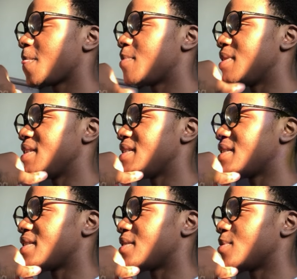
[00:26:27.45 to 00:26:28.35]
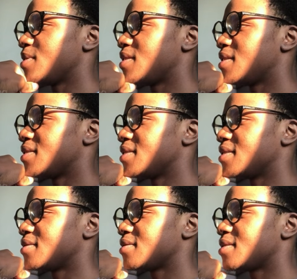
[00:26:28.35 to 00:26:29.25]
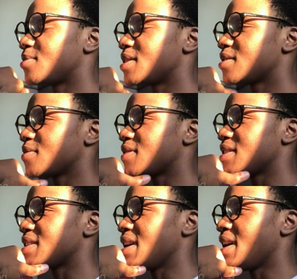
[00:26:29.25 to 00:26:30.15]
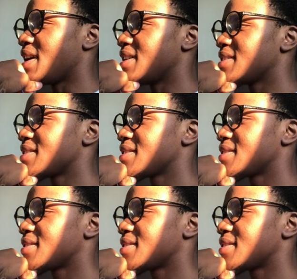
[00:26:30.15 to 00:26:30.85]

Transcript: be here with the rest of these AIs.